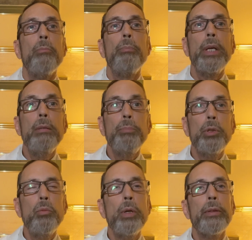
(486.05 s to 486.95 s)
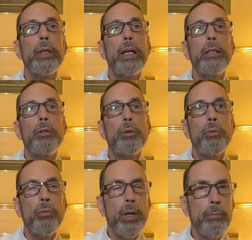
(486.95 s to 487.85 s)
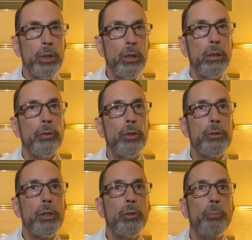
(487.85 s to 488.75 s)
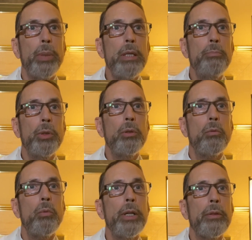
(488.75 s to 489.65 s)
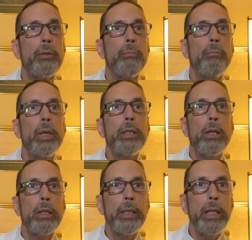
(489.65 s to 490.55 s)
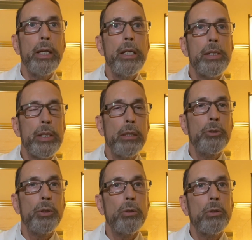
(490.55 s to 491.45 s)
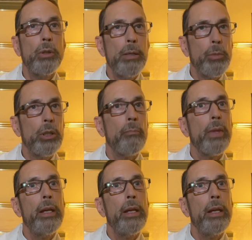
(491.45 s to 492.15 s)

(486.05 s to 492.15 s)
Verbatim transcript: People with a tremor, such as people with benign essential tremor